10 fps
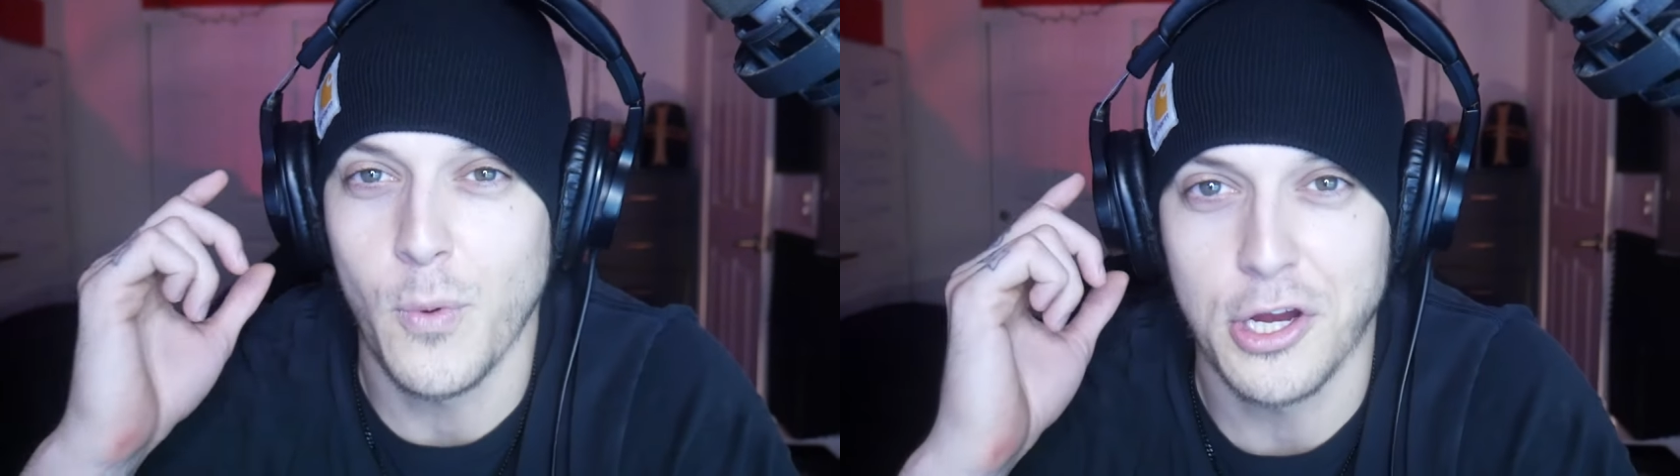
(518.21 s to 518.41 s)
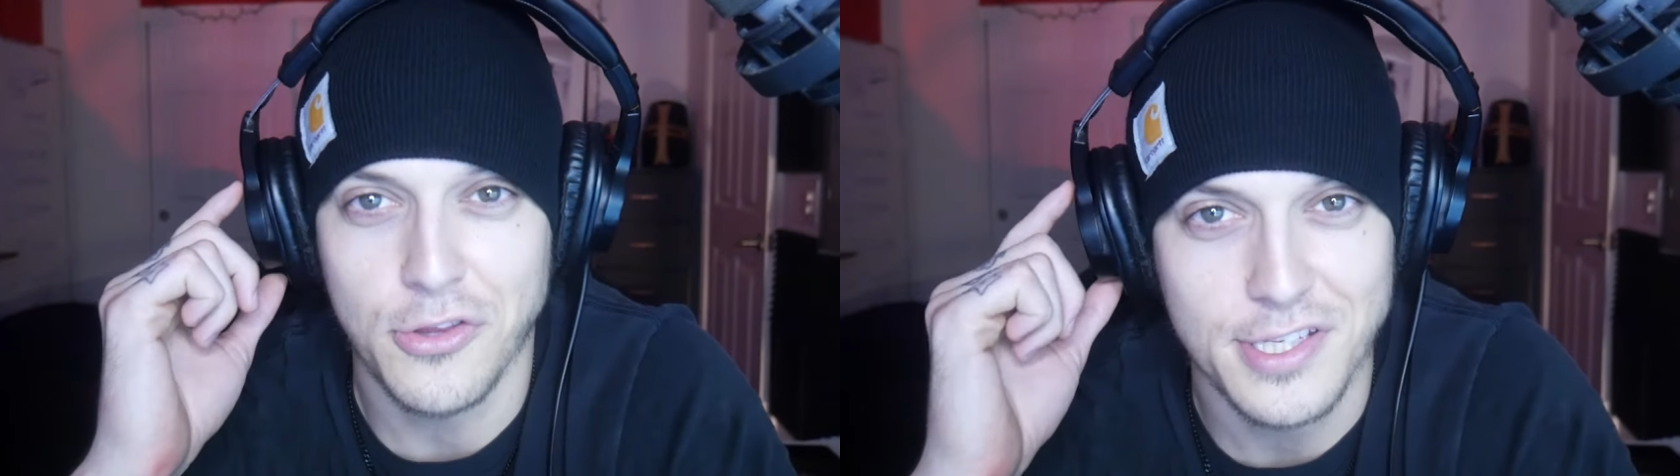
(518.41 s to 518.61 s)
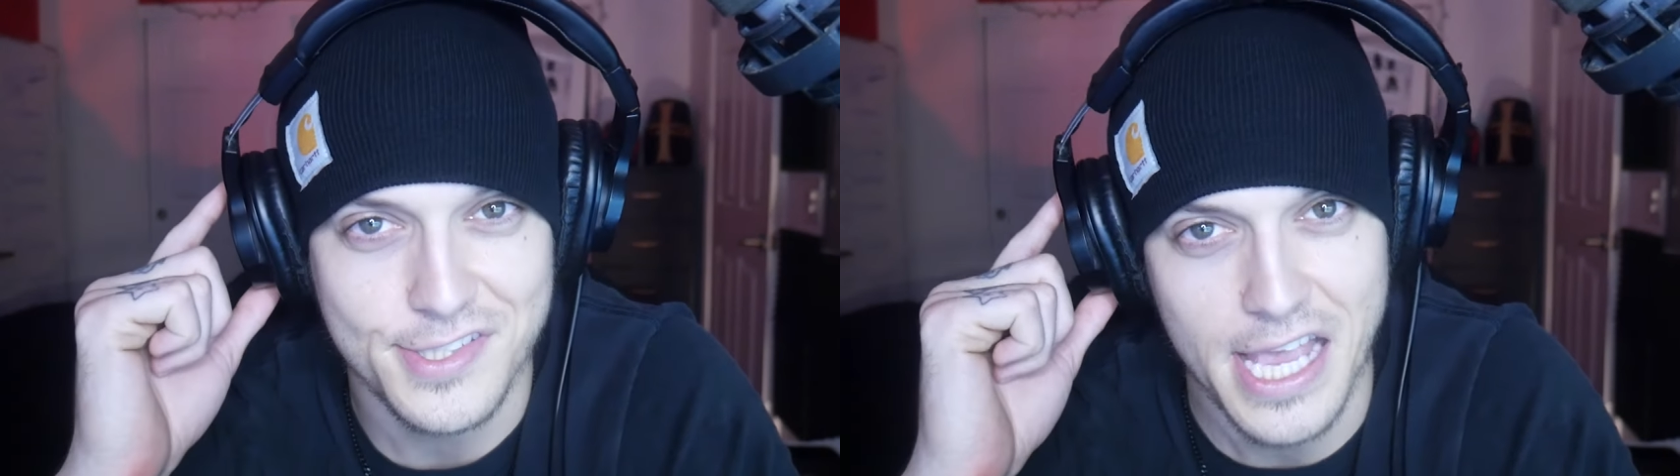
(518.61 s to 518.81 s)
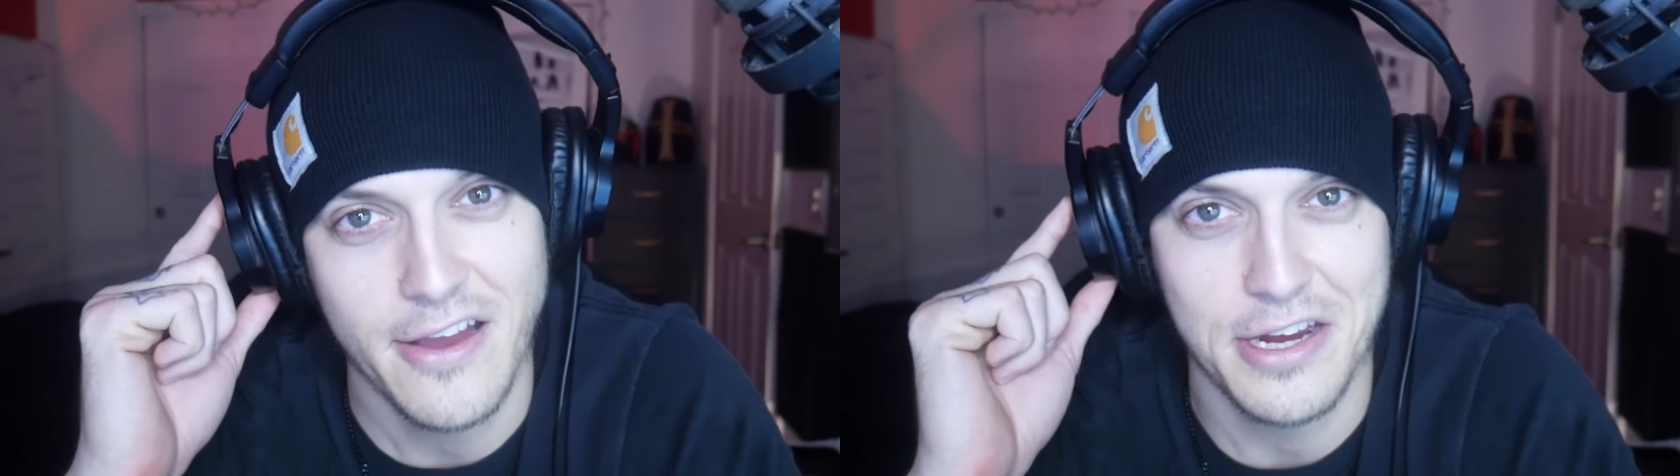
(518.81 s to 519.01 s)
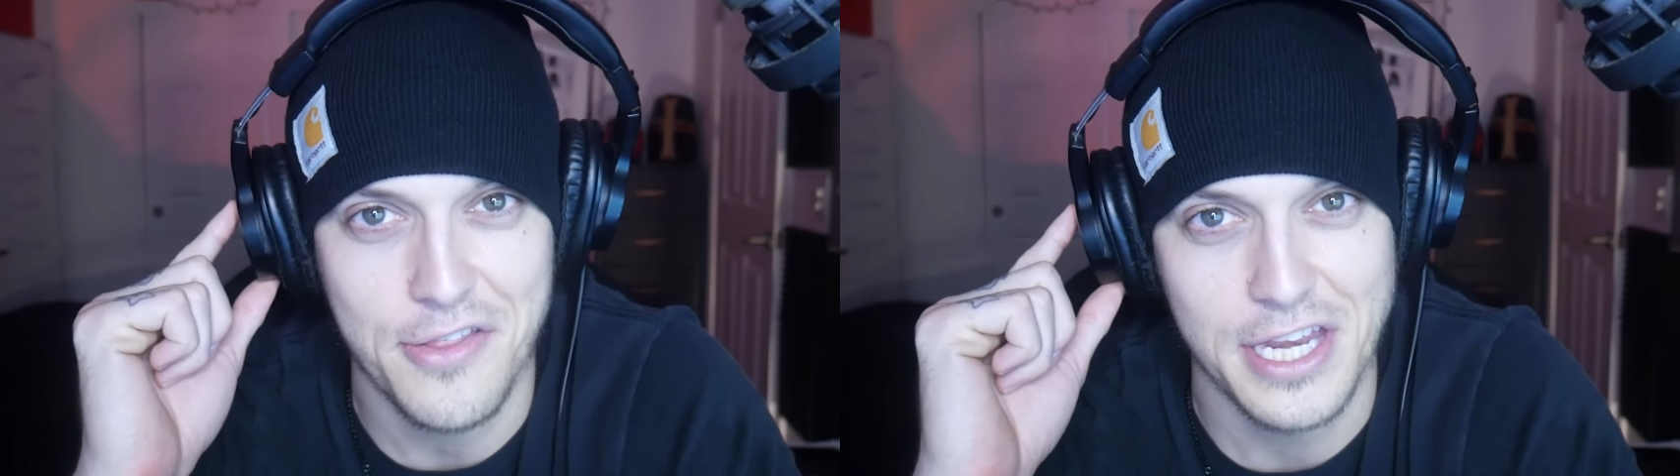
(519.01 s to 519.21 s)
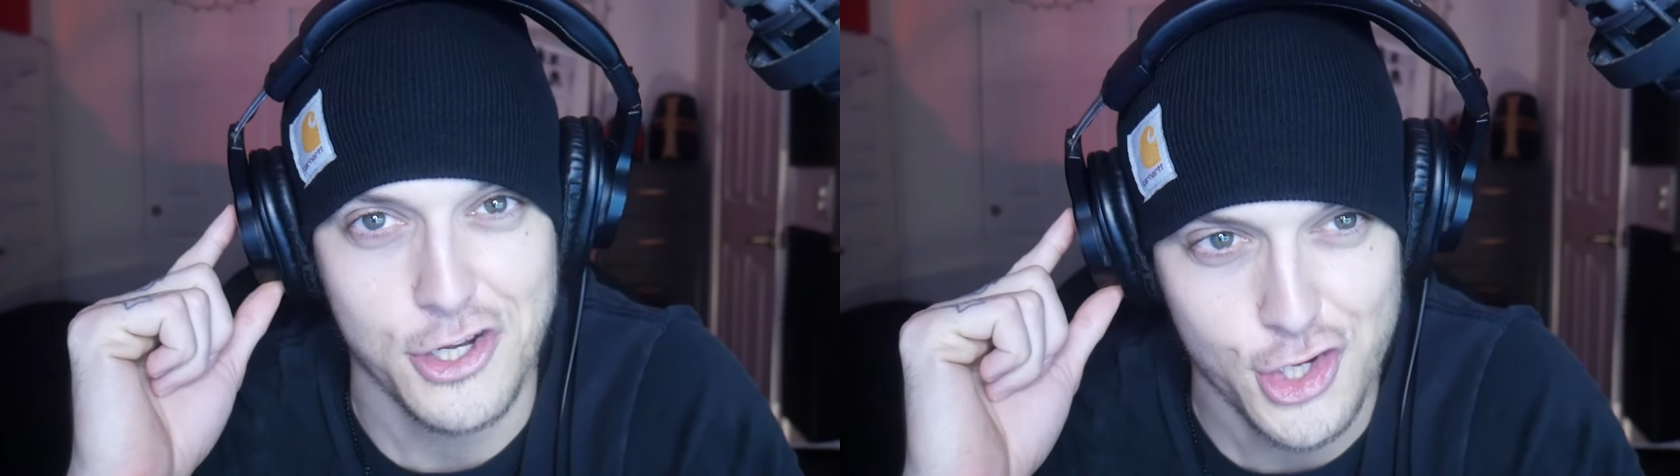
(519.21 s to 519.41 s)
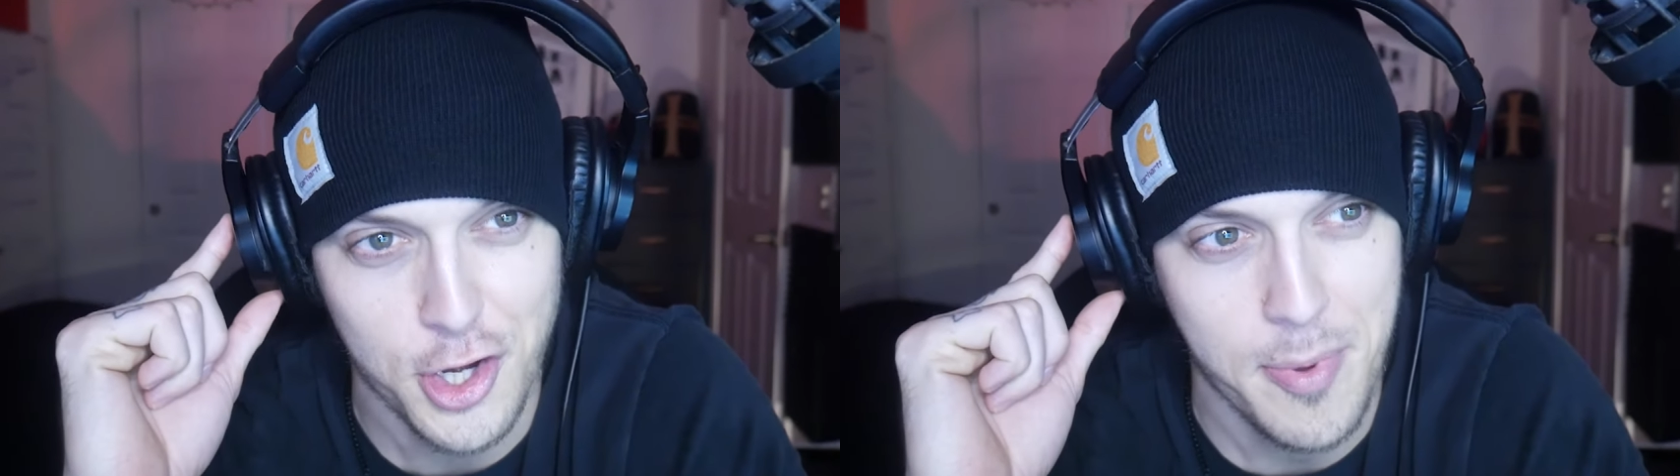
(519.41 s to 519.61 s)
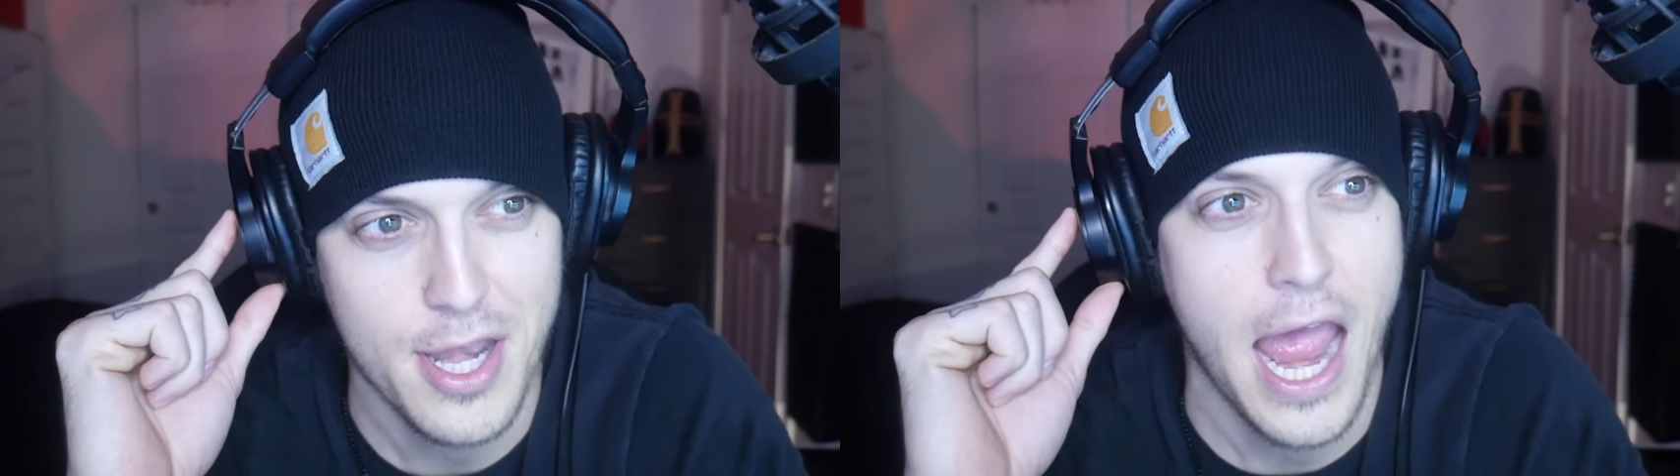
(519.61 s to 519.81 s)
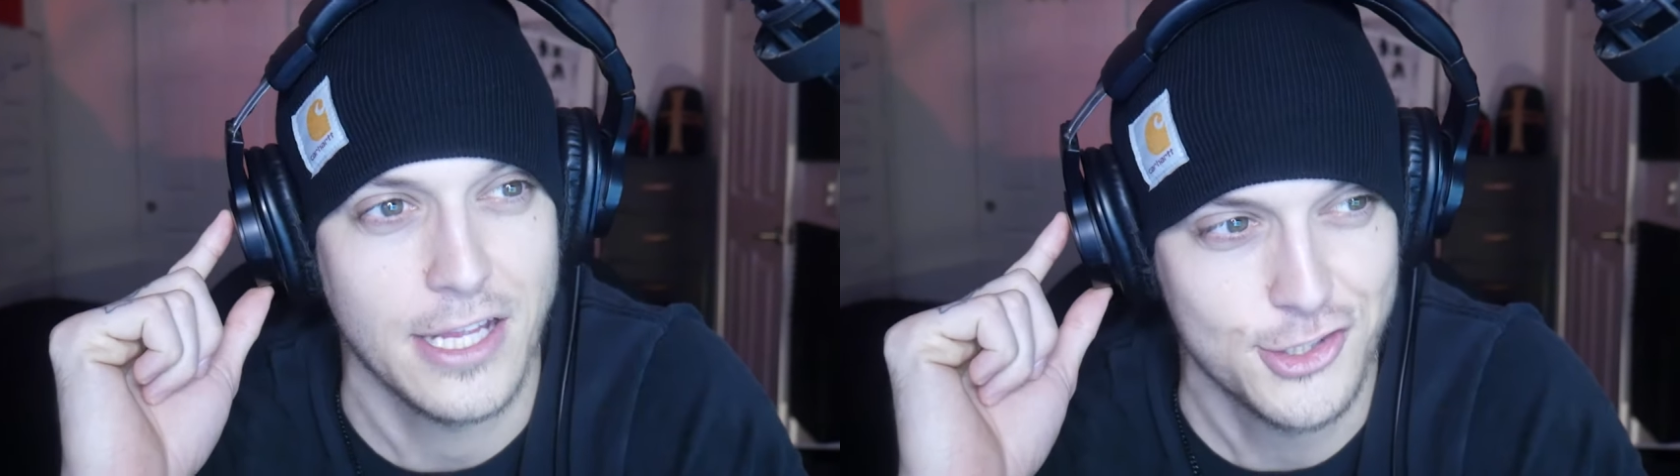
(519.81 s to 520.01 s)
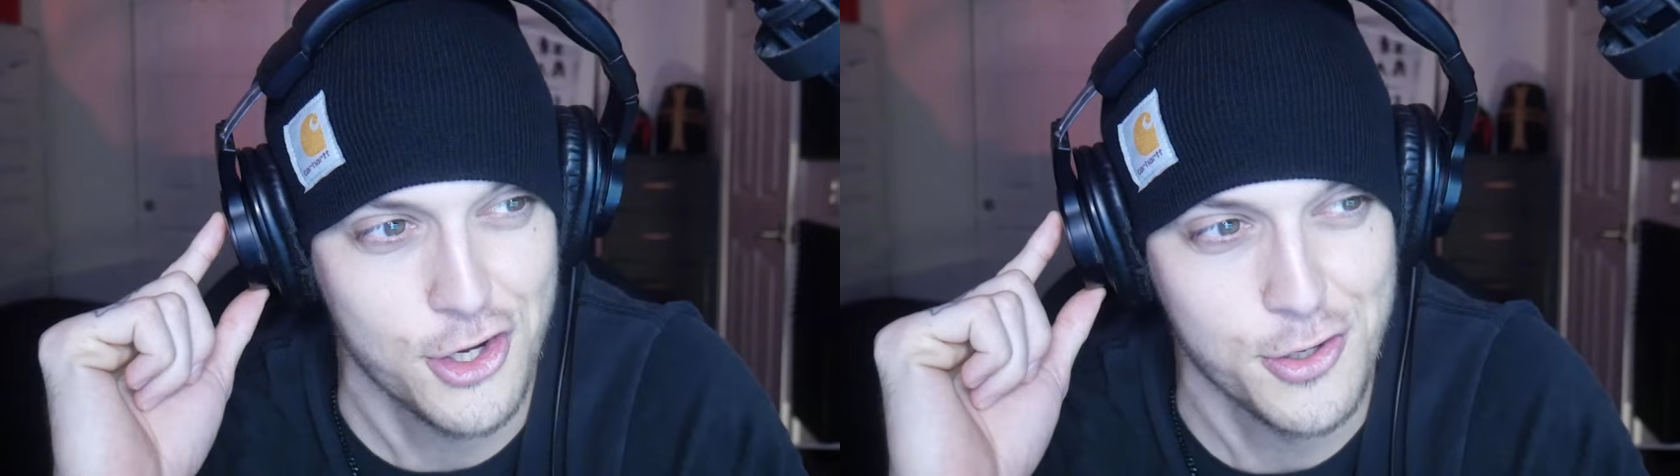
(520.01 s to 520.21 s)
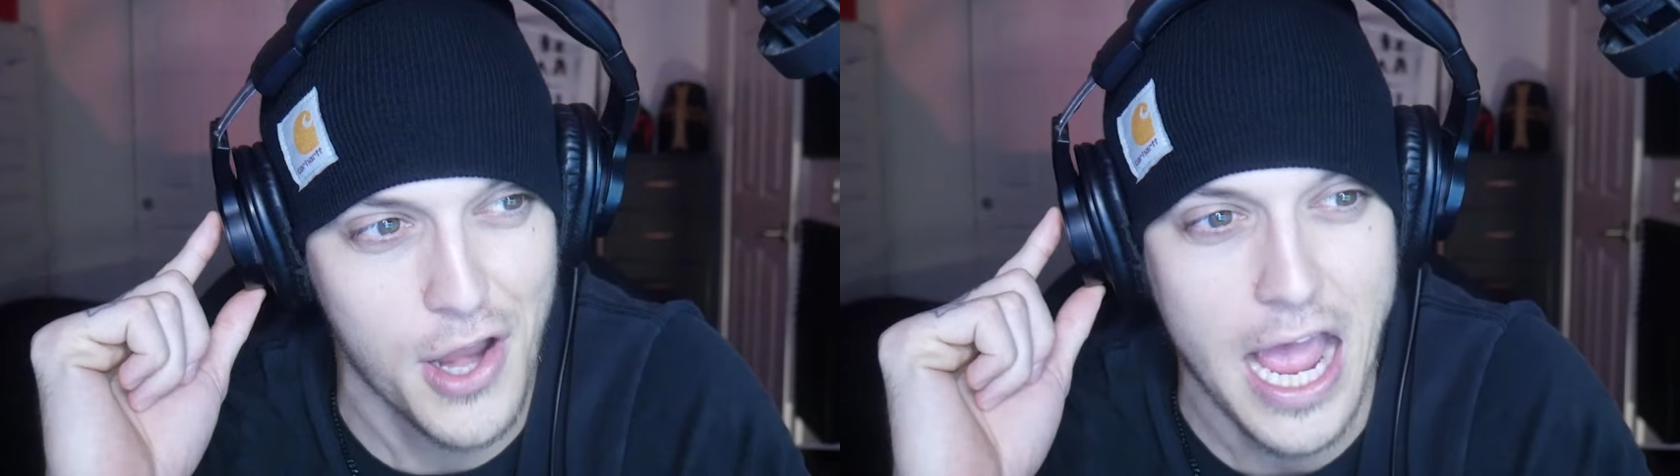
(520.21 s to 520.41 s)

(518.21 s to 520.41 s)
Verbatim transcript: weirdly scarier than it should have been at certain